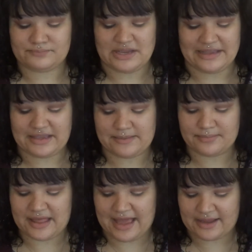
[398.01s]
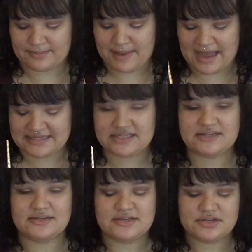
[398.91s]
inky black matte
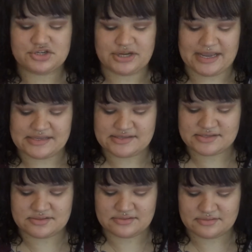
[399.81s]
shades.